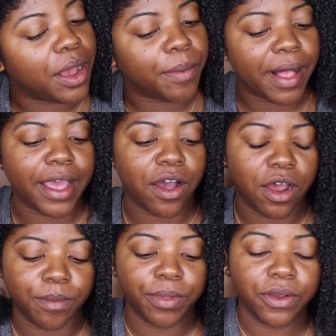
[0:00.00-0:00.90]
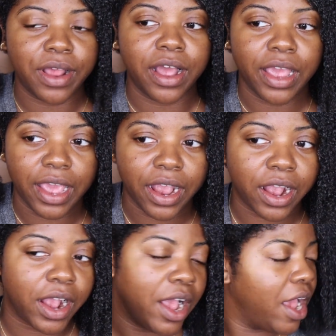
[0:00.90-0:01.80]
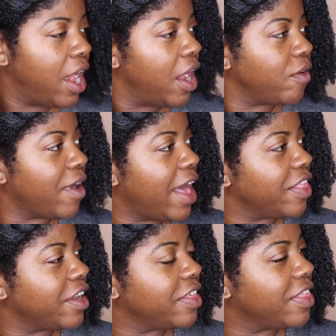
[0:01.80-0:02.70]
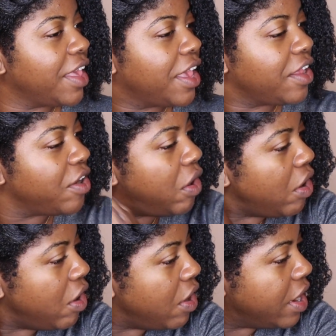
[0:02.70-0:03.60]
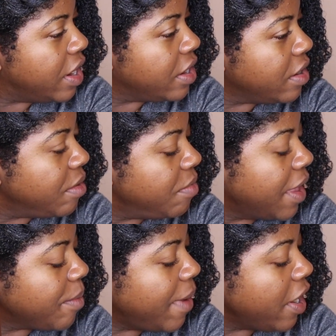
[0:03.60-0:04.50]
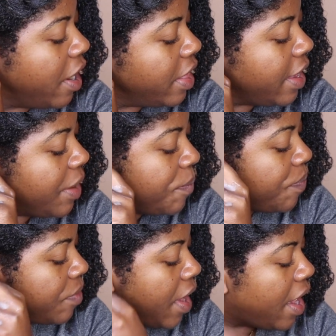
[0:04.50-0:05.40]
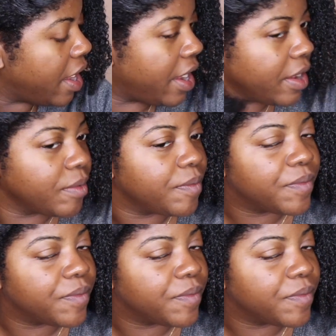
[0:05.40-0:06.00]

apply it on blown out hair rather than on like my curly hair.